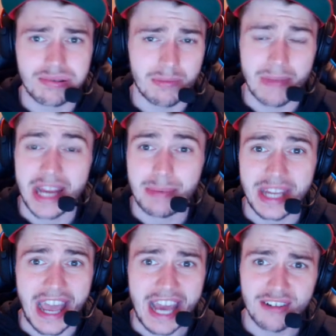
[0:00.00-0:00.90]
maybe
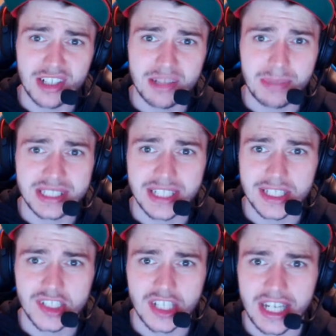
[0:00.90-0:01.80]
Aaron
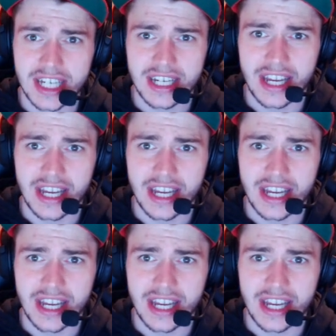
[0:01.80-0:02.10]
potentially.